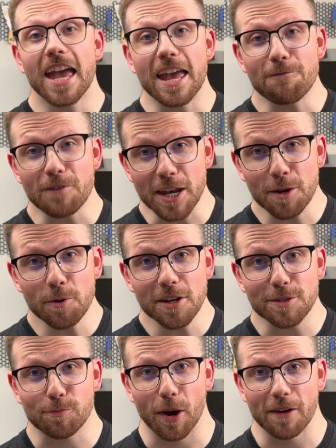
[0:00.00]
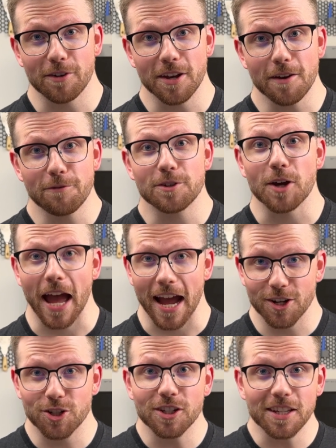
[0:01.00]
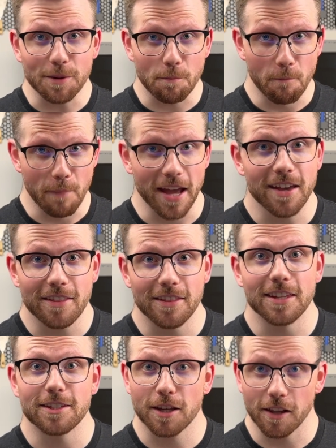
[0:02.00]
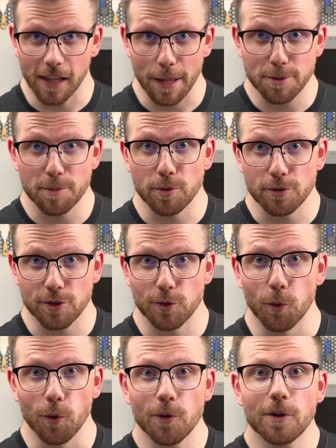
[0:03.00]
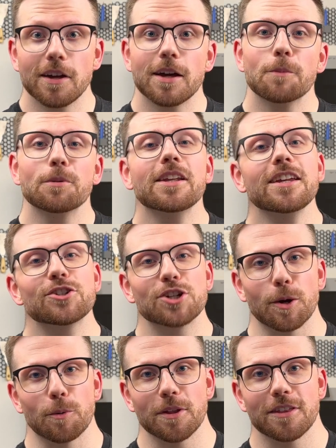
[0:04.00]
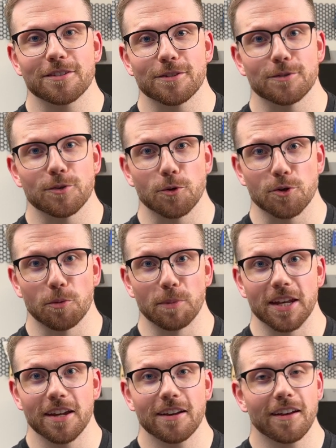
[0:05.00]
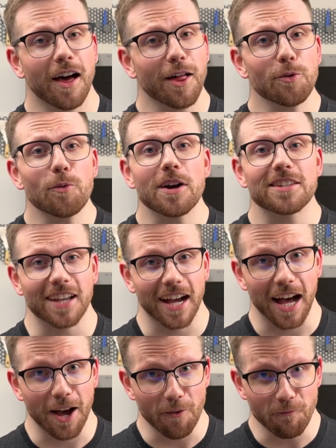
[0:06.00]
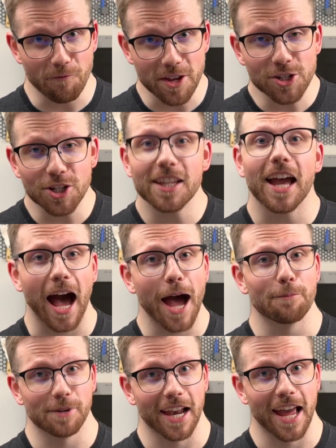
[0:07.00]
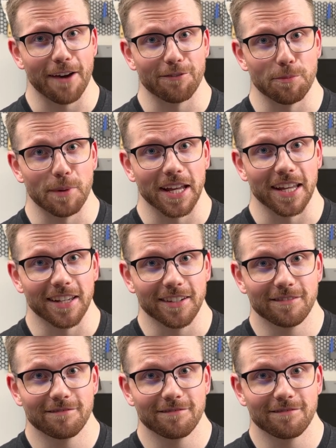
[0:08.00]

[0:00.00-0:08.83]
If anyone is brave enough to actually make this collapsible stool, please share with us on social media, otherwise eventually, I'm going to have to make it.